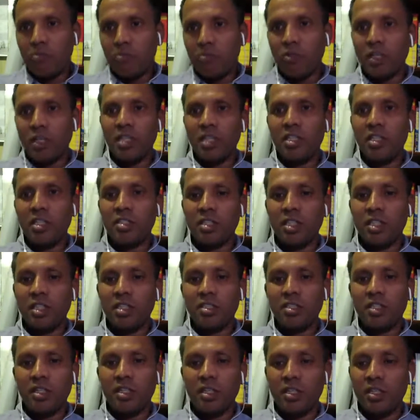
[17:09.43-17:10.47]
We can
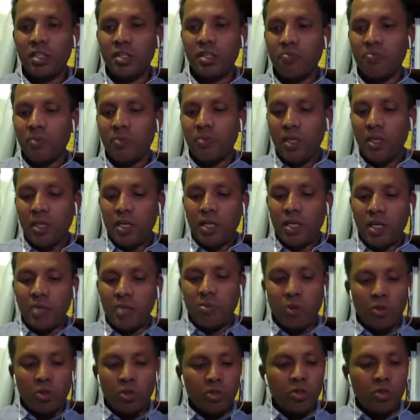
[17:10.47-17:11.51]
discuss
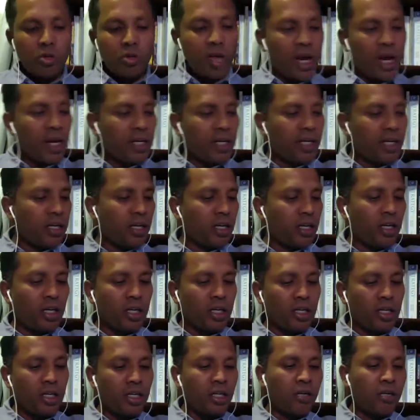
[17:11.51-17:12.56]
about your idea
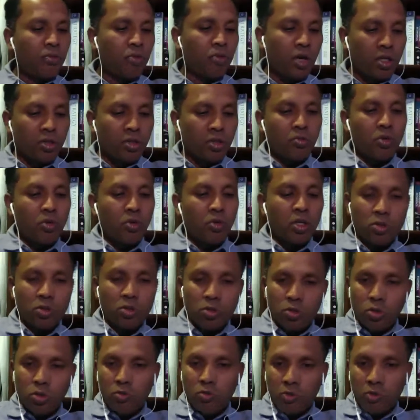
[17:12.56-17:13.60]
and what you
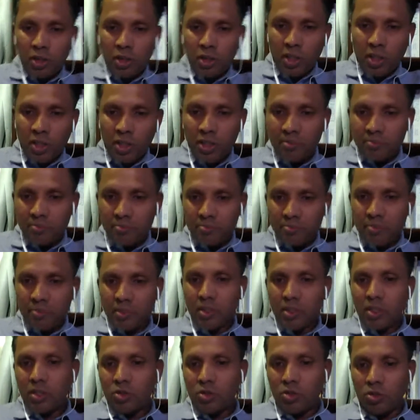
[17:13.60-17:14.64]
want to go further,
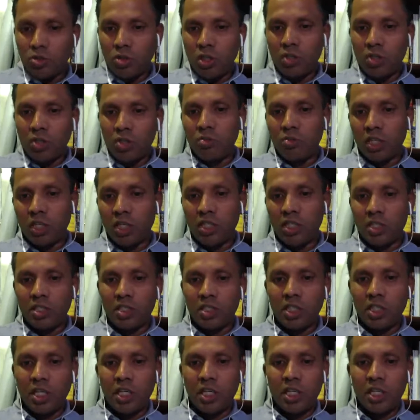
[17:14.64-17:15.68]
so that we
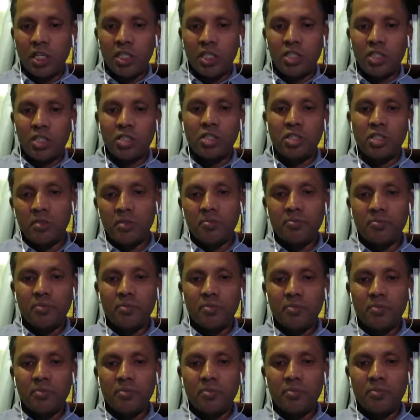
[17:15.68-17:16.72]
can share each other.